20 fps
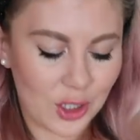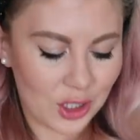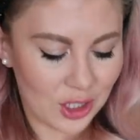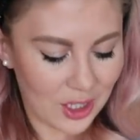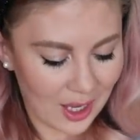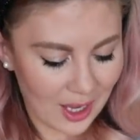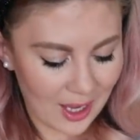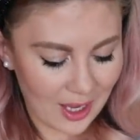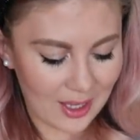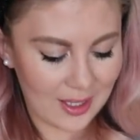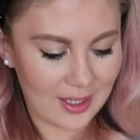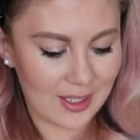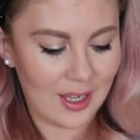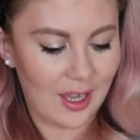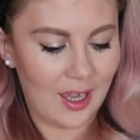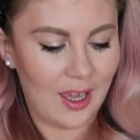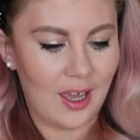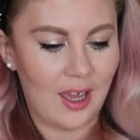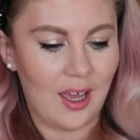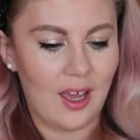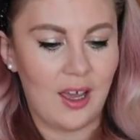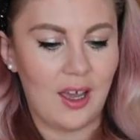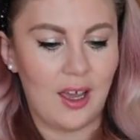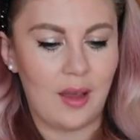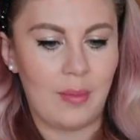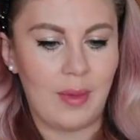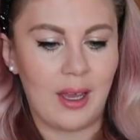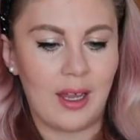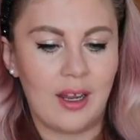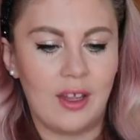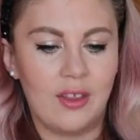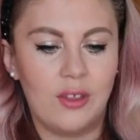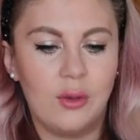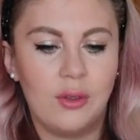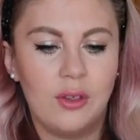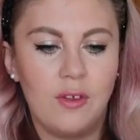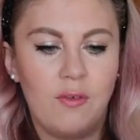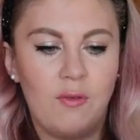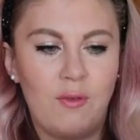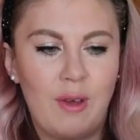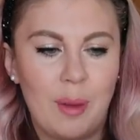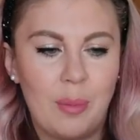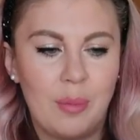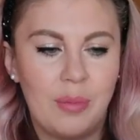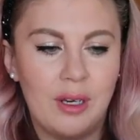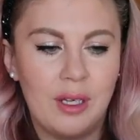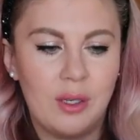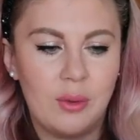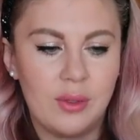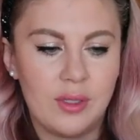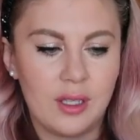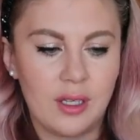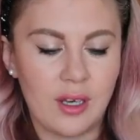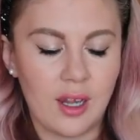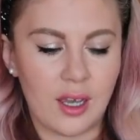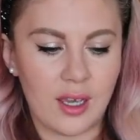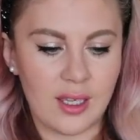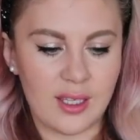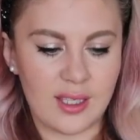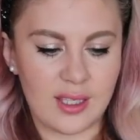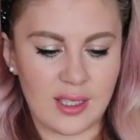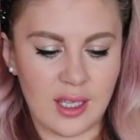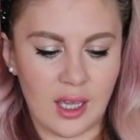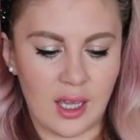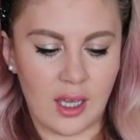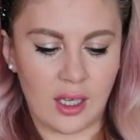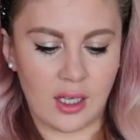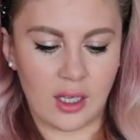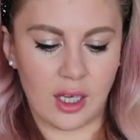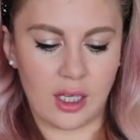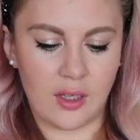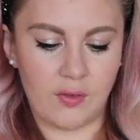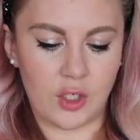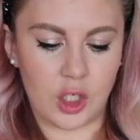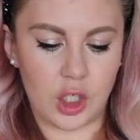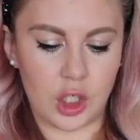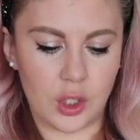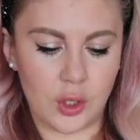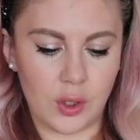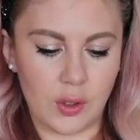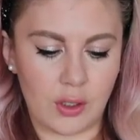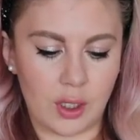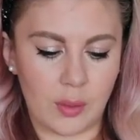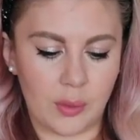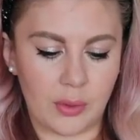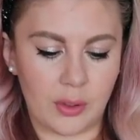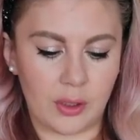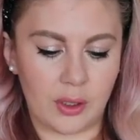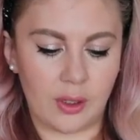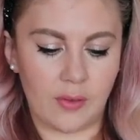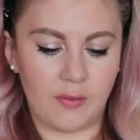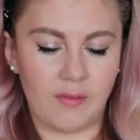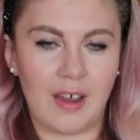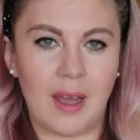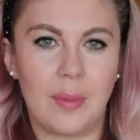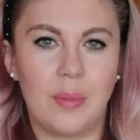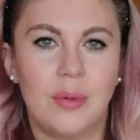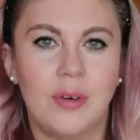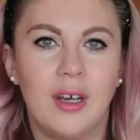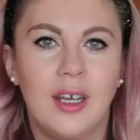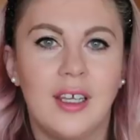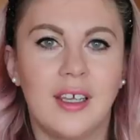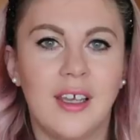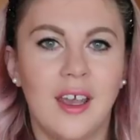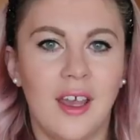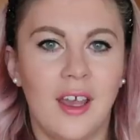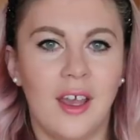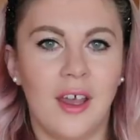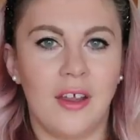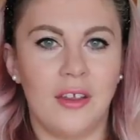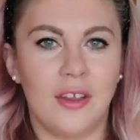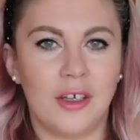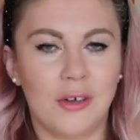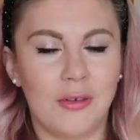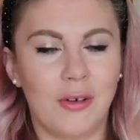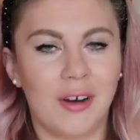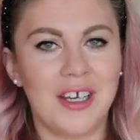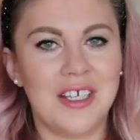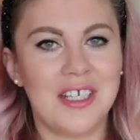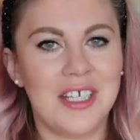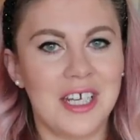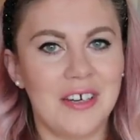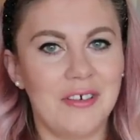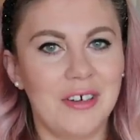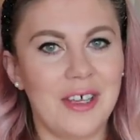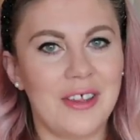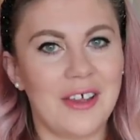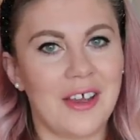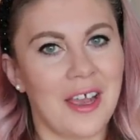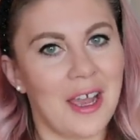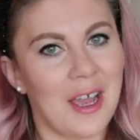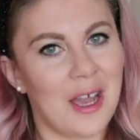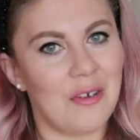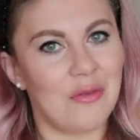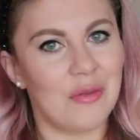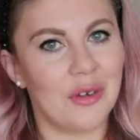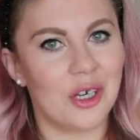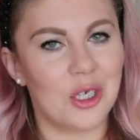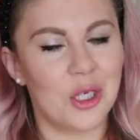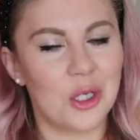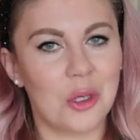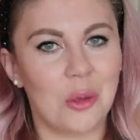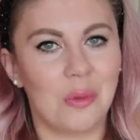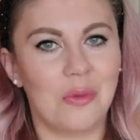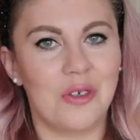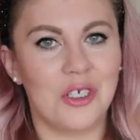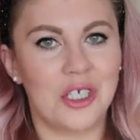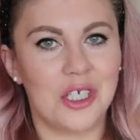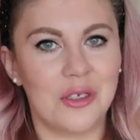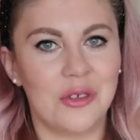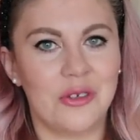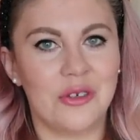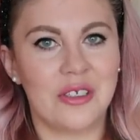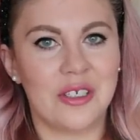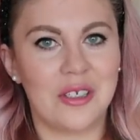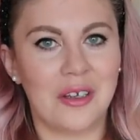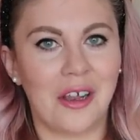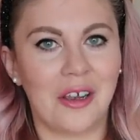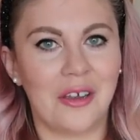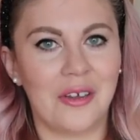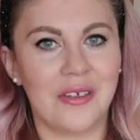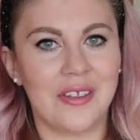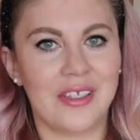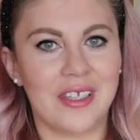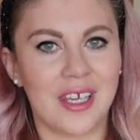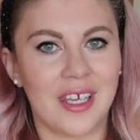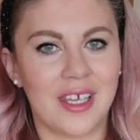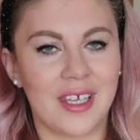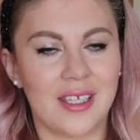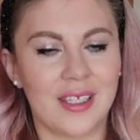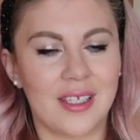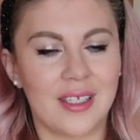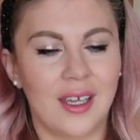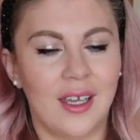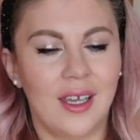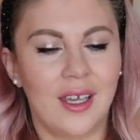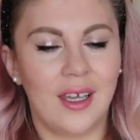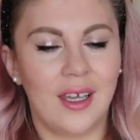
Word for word: that she has. Um, and I thought the fabric was a nice kind of durable fabric. The criteria that I have when I shop for children's clothes is,